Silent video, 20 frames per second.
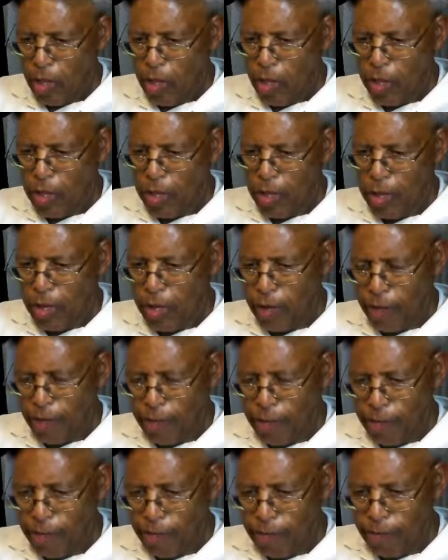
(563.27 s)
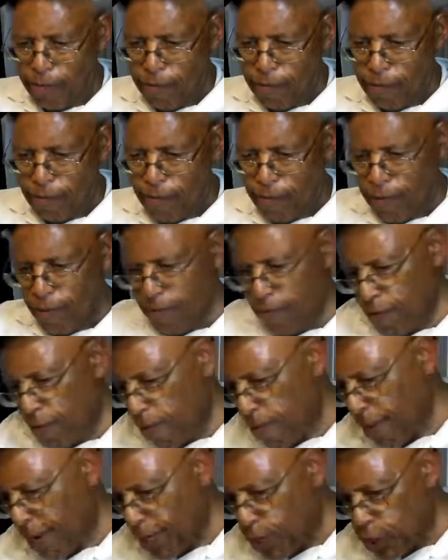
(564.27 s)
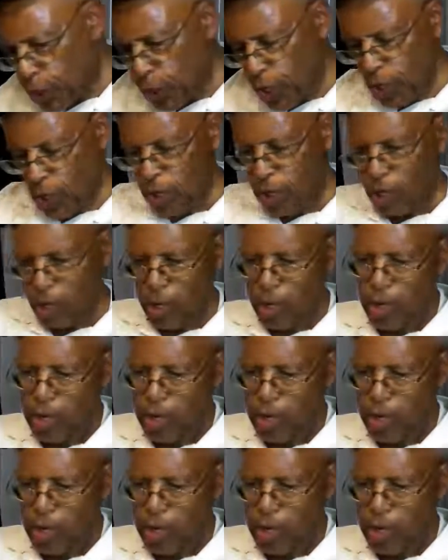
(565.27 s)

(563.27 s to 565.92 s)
the formation